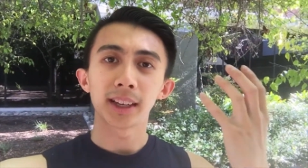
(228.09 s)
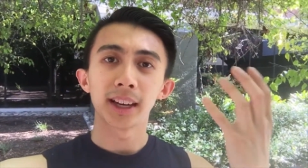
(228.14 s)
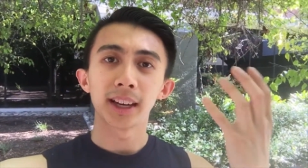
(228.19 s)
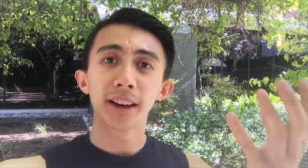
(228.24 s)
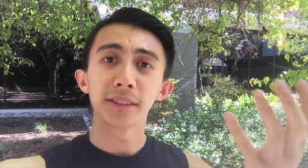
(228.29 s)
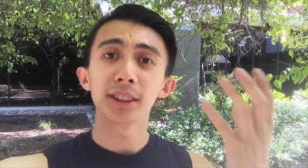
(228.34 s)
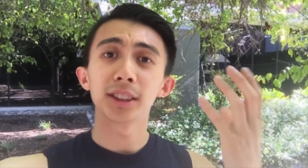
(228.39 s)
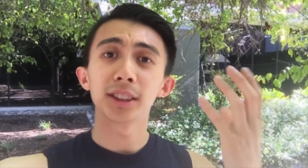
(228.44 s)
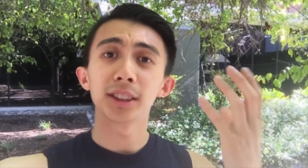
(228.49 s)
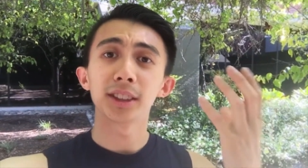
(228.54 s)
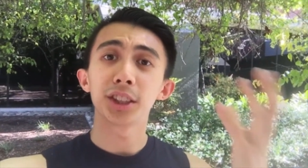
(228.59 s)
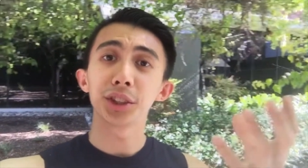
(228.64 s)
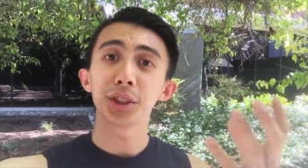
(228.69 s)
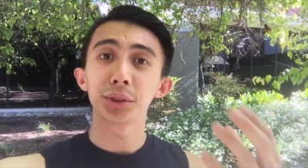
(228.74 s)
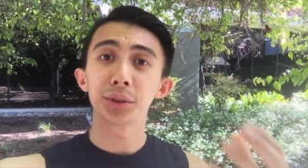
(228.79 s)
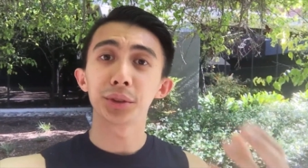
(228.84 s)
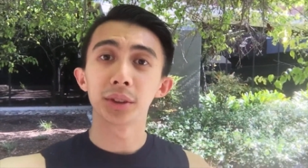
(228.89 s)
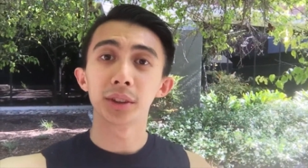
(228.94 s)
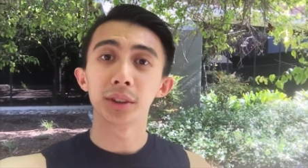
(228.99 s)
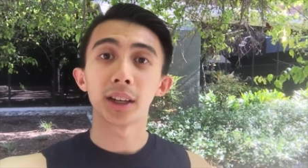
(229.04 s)
have this
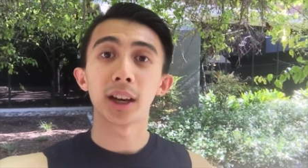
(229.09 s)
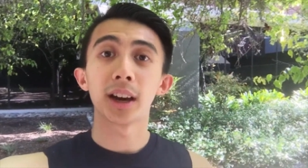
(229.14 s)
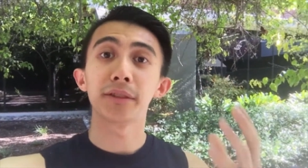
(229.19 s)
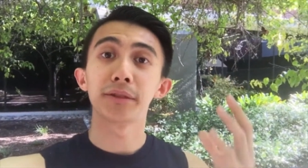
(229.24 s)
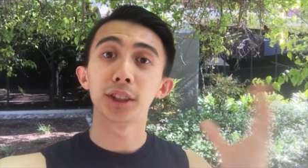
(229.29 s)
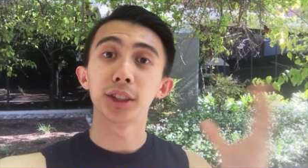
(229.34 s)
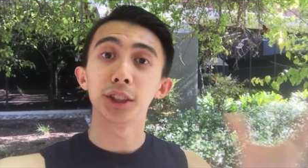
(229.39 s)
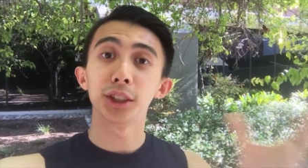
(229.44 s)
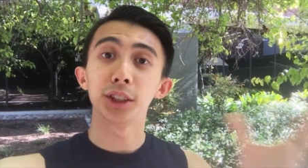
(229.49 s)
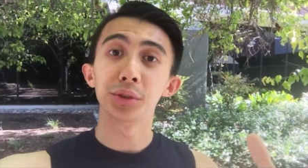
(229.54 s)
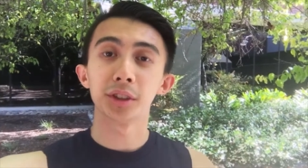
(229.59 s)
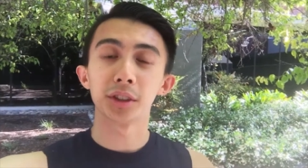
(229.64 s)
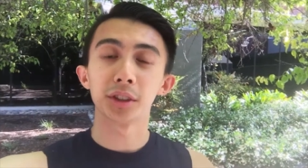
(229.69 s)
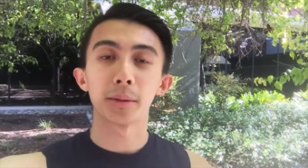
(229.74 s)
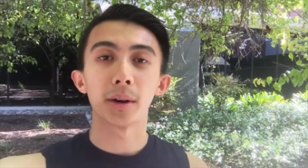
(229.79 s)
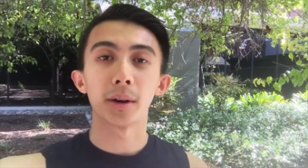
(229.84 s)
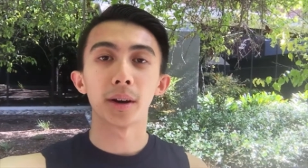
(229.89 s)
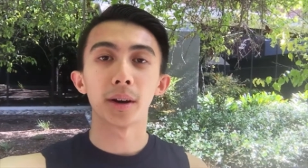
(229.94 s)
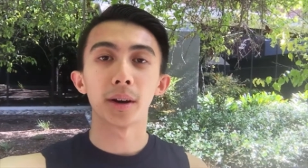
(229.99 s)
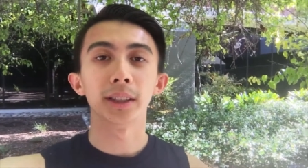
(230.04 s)
tissue, have tissues in
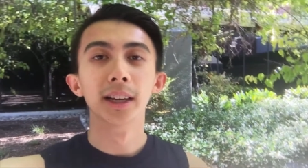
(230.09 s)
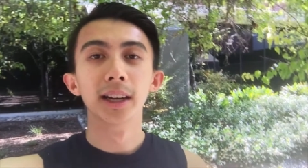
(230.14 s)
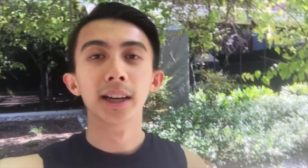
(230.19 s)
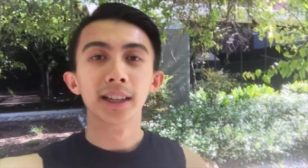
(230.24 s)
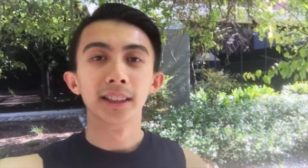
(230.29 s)
our body